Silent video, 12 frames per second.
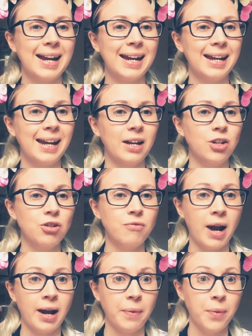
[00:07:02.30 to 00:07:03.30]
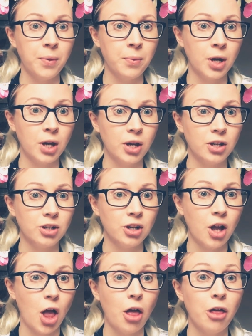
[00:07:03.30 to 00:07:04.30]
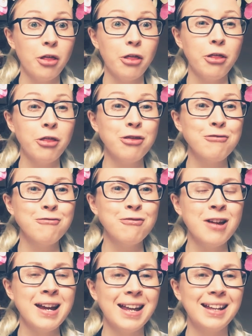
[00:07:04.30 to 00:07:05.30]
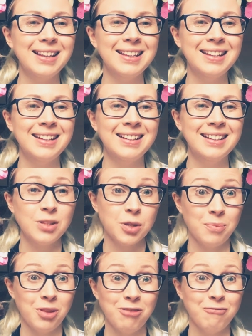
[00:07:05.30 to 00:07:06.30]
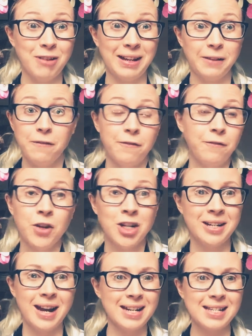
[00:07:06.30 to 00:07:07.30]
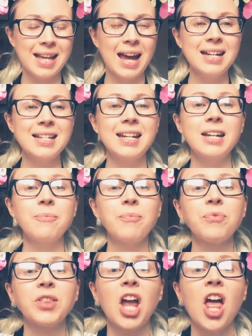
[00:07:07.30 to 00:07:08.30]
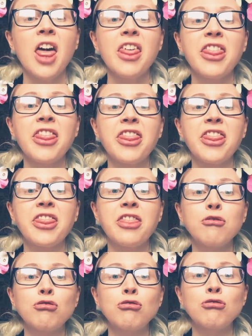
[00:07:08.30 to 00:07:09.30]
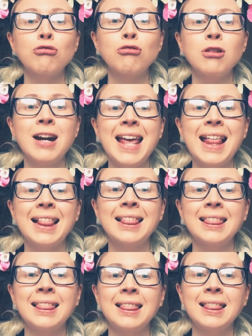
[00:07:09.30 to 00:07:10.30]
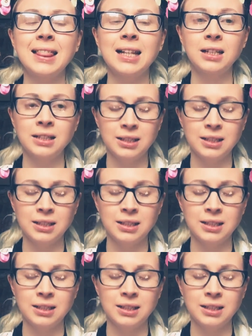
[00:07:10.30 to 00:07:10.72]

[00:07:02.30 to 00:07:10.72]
Can you write the word thrill? Something really fun and exciting. Thrill.